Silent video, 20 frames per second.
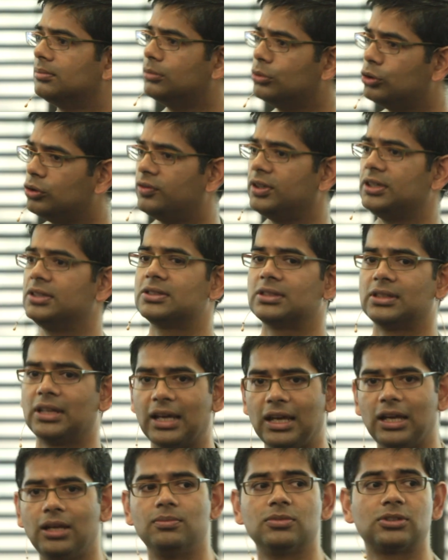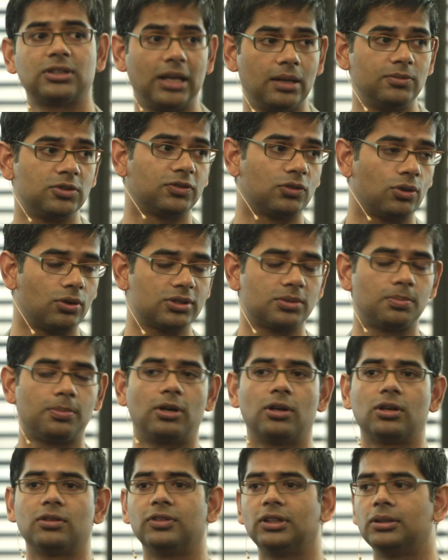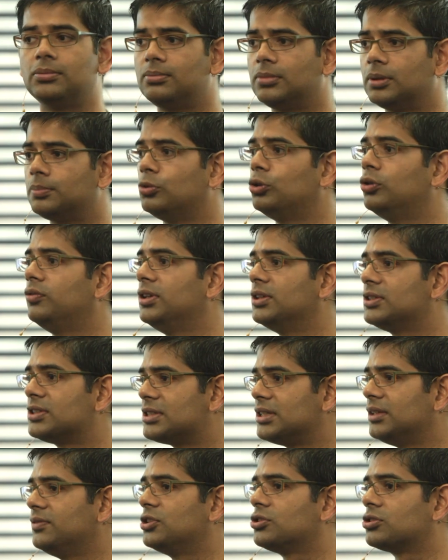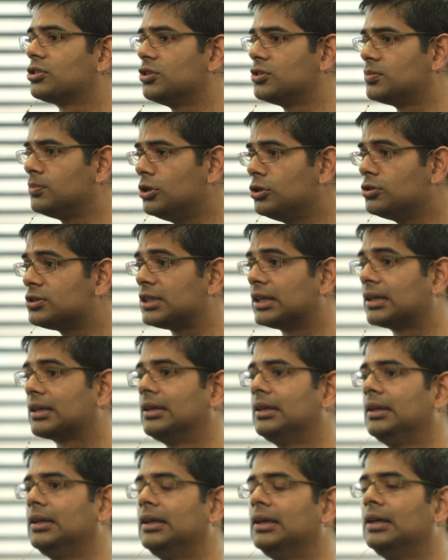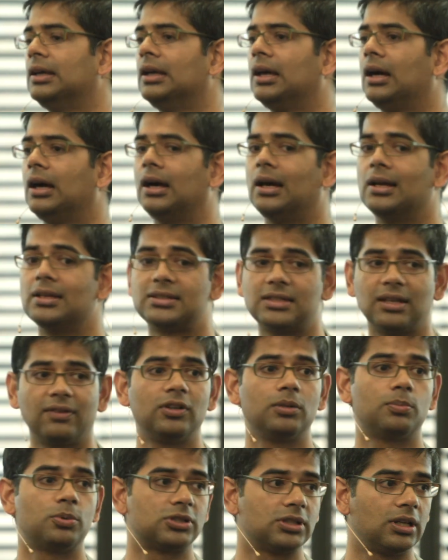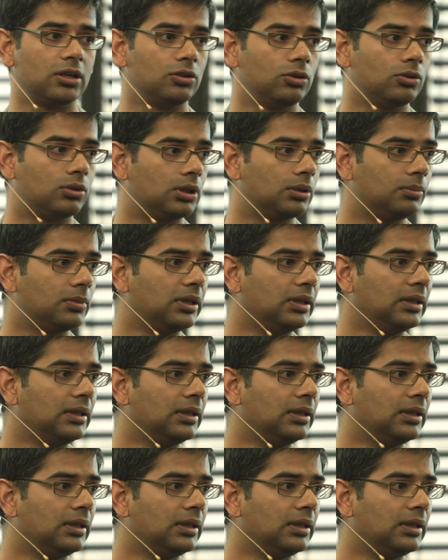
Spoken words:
Movies, games. Games, of course, are part of it, but movies, TV shows, music. 70% in Europe.